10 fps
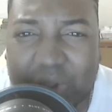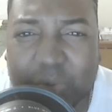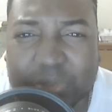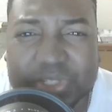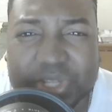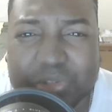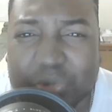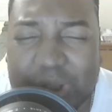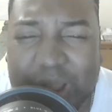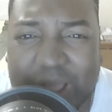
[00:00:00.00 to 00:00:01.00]
which is like
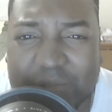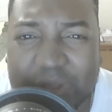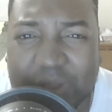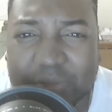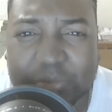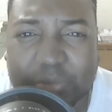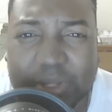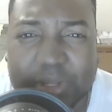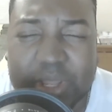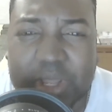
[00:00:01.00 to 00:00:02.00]
2.5 hours
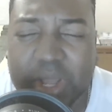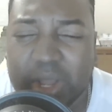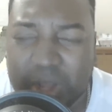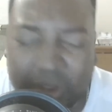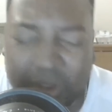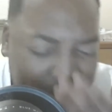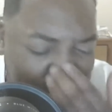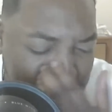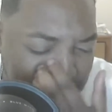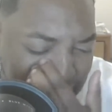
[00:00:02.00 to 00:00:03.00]
away. If
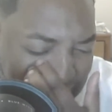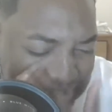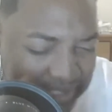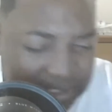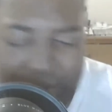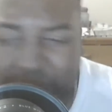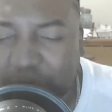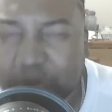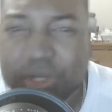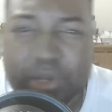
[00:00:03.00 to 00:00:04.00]
you're in Santo Domingo,
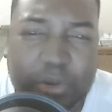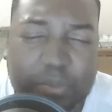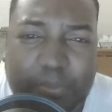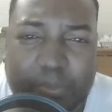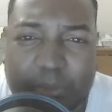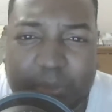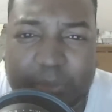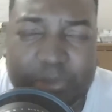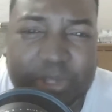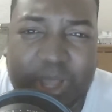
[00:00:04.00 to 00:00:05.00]
you need to go to
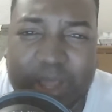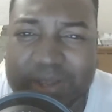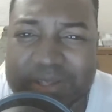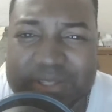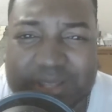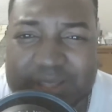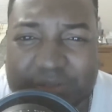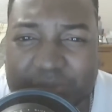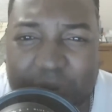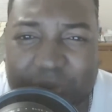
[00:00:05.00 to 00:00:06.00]
Punta Cana. It's not
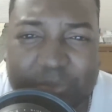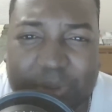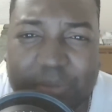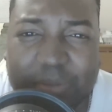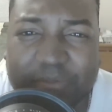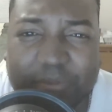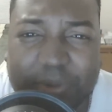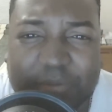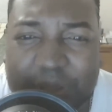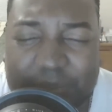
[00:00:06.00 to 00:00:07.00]
that far. It's probably like
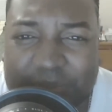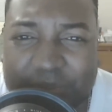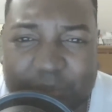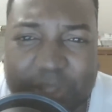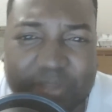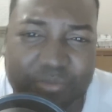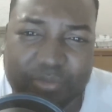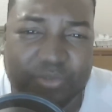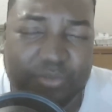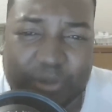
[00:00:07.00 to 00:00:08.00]
45 minutes away.
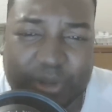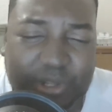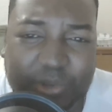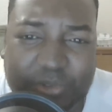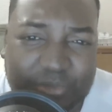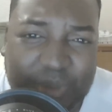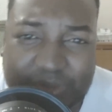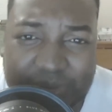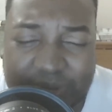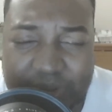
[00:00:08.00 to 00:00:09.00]
It's very close. It's right
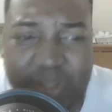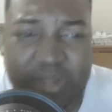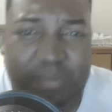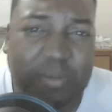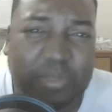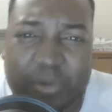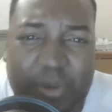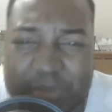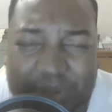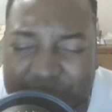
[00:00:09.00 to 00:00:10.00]
there. Probably 30
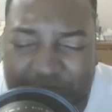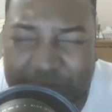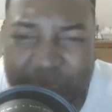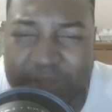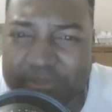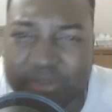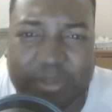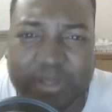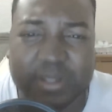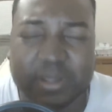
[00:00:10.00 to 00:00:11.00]
minutes, 45, something
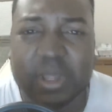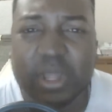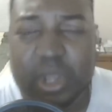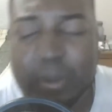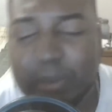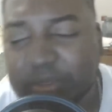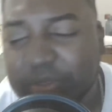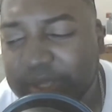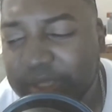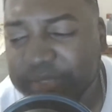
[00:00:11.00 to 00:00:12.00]
like that. But the
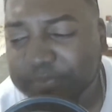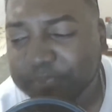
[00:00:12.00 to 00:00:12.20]
thing is,